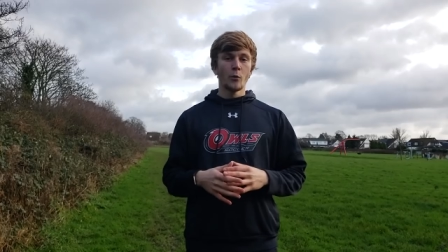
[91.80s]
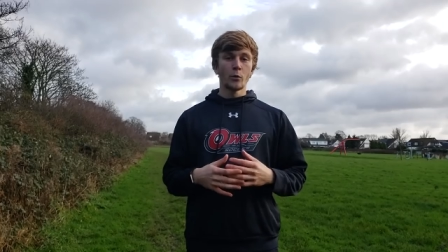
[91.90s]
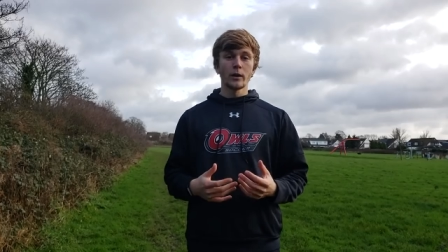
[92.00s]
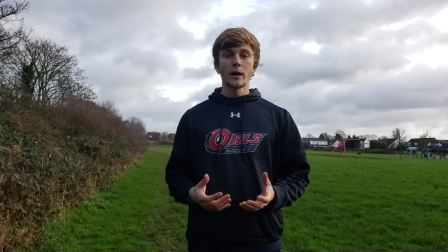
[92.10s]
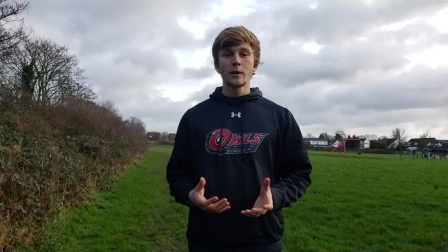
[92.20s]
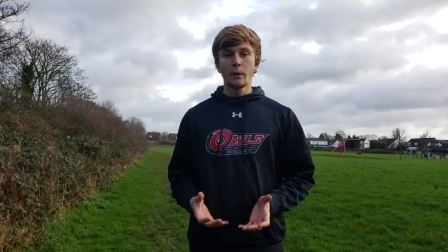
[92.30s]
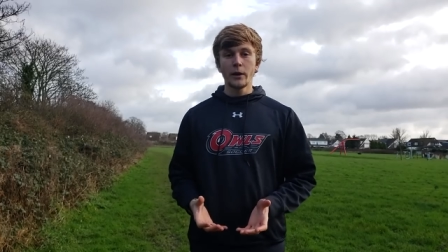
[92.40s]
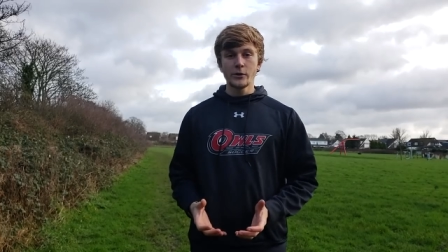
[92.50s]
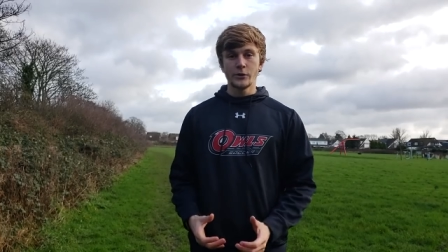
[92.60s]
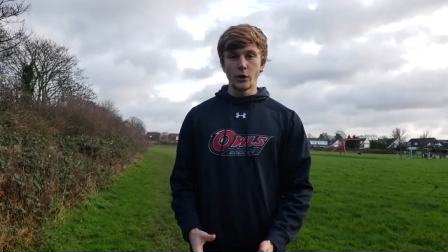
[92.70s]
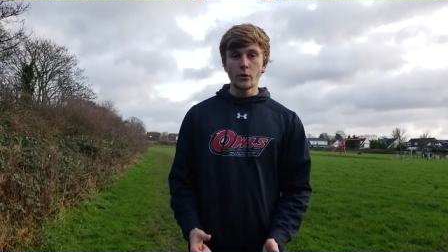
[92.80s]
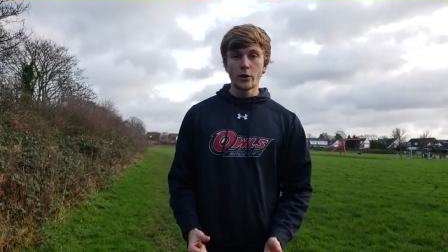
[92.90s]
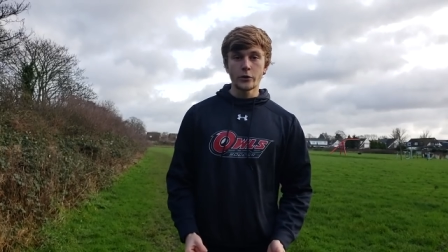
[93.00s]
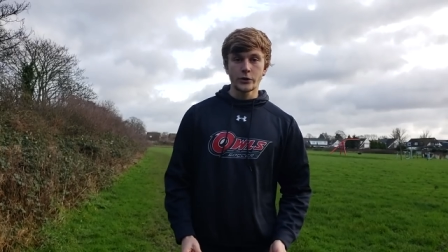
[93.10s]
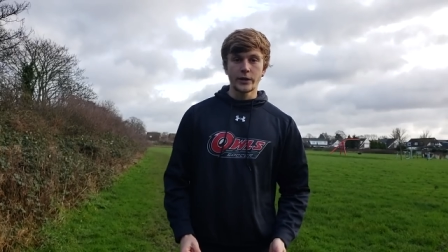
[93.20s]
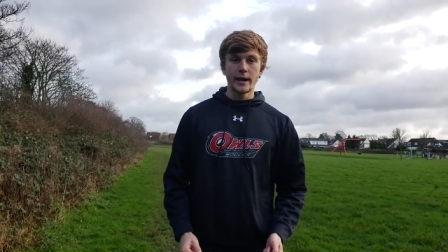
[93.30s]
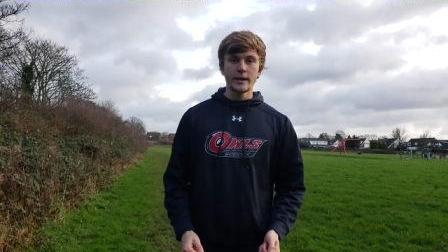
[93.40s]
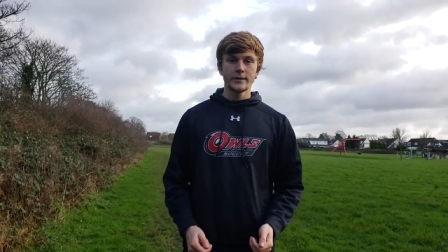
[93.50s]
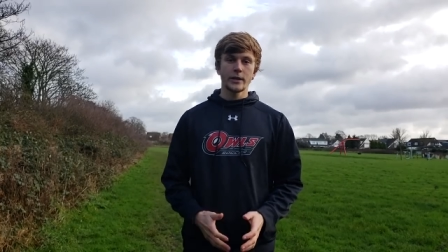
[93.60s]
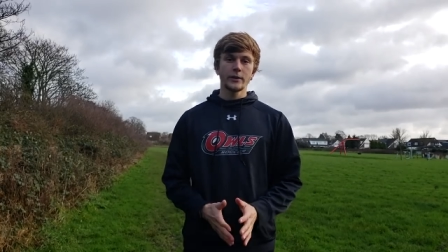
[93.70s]
What a lot of players don't understand
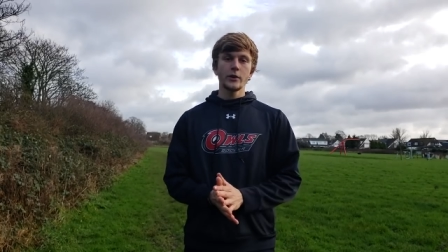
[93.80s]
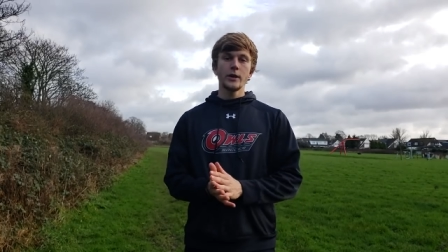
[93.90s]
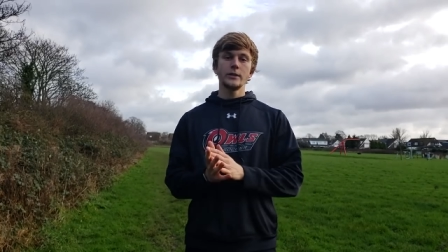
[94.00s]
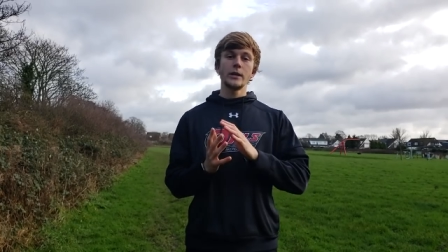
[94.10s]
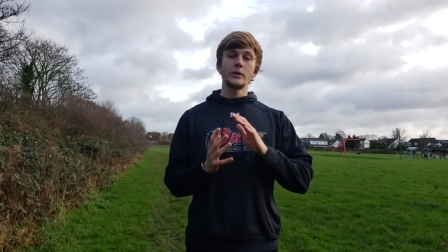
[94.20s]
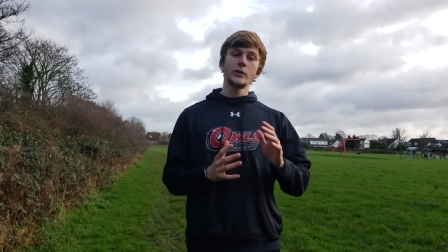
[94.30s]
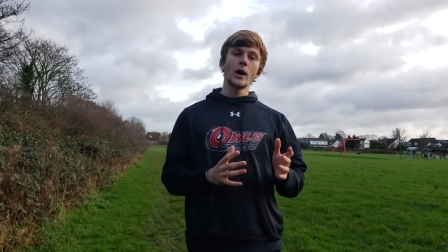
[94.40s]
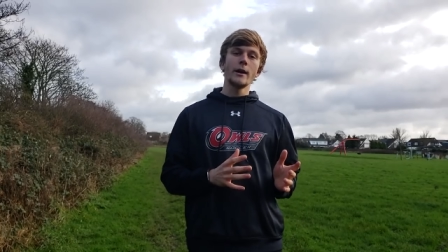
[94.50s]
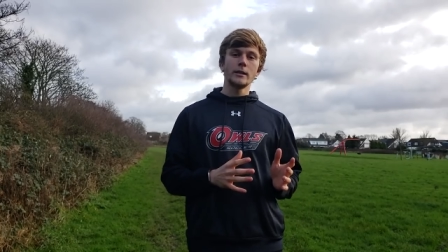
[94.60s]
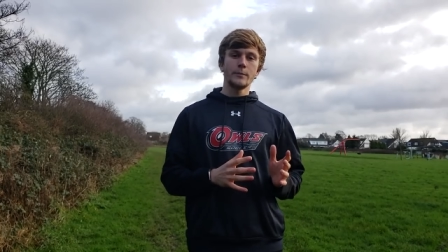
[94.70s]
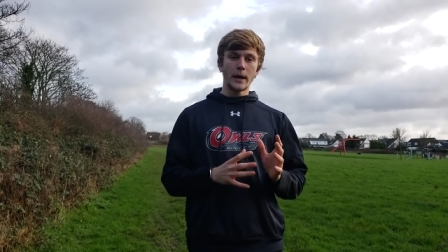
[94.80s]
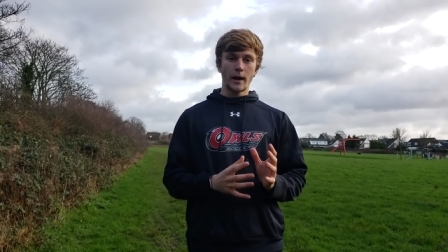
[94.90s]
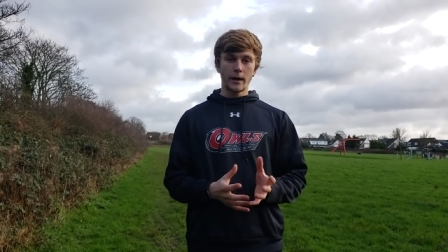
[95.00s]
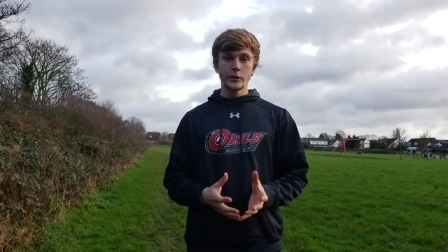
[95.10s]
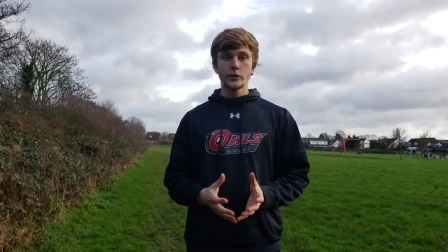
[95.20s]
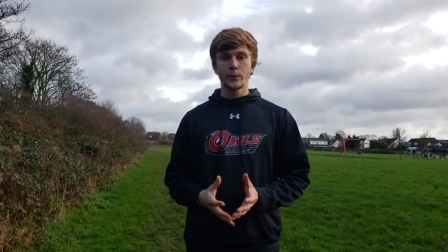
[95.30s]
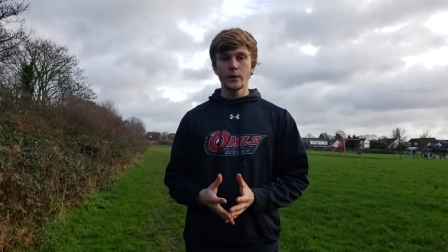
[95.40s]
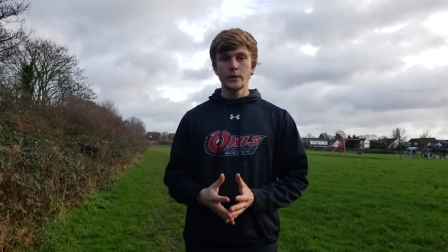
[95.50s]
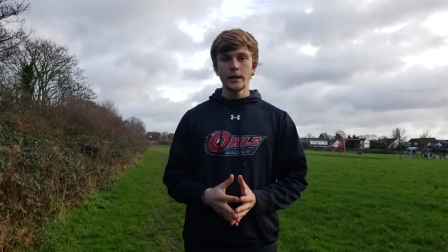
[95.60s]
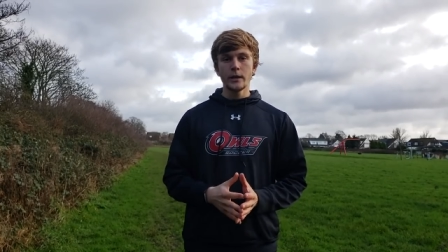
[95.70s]
is that there is a science behind
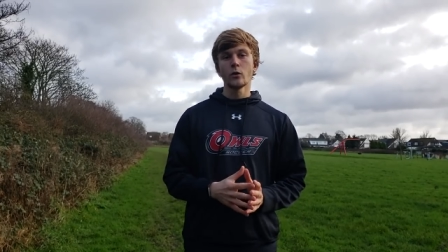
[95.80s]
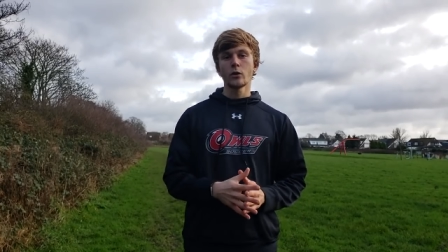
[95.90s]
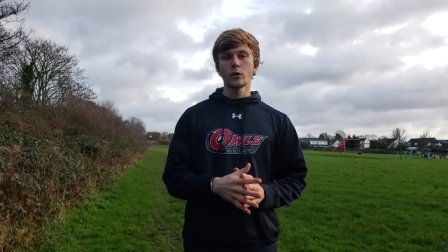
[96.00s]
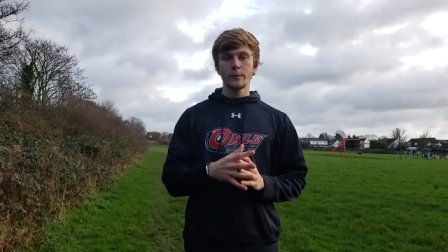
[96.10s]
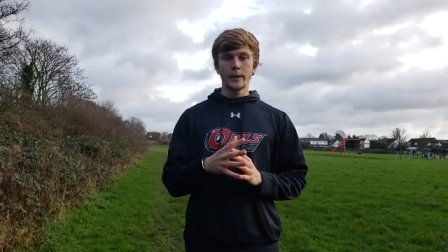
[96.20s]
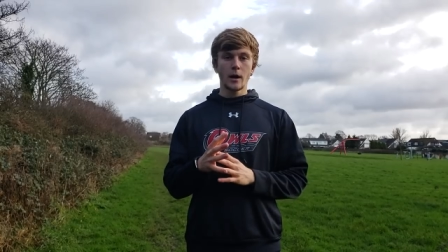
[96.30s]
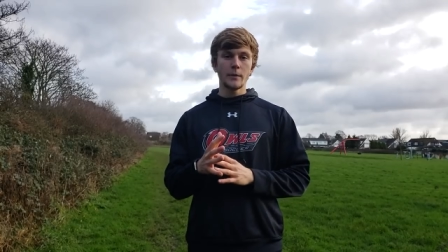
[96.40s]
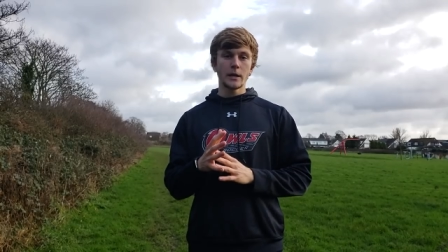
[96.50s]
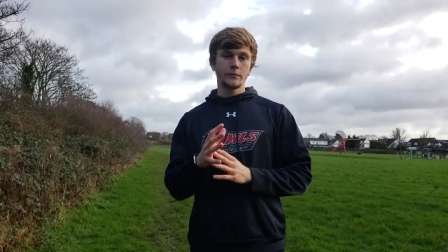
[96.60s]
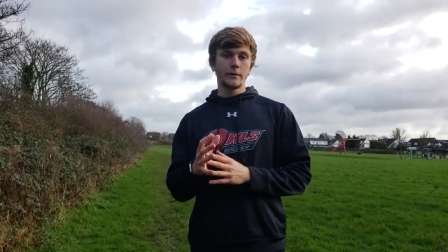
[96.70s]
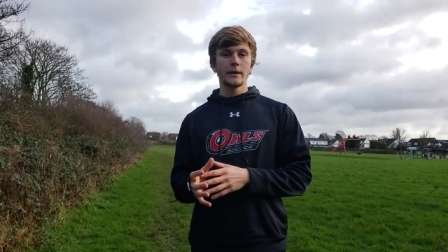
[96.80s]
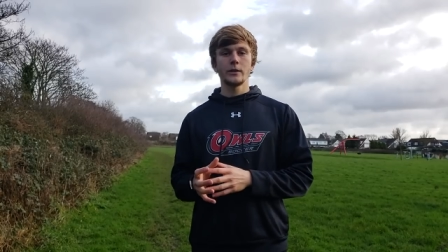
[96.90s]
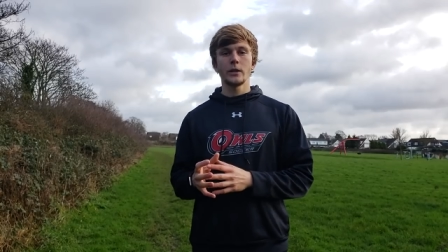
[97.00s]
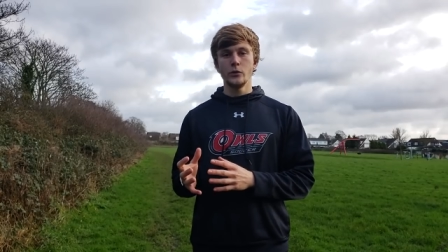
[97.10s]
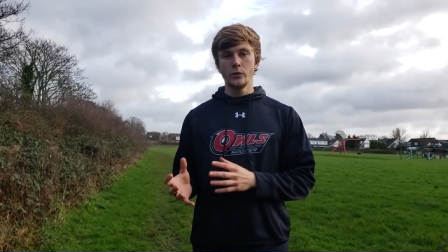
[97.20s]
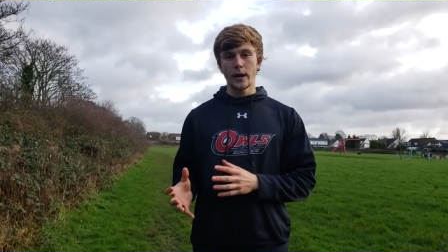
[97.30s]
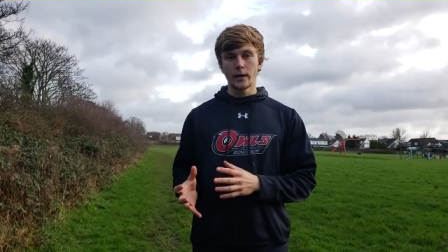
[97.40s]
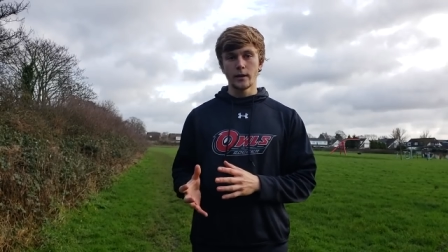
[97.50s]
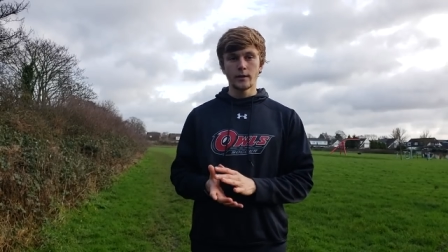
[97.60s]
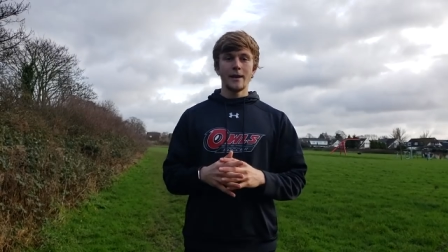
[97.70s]
sprinting in order to become as fast as you can.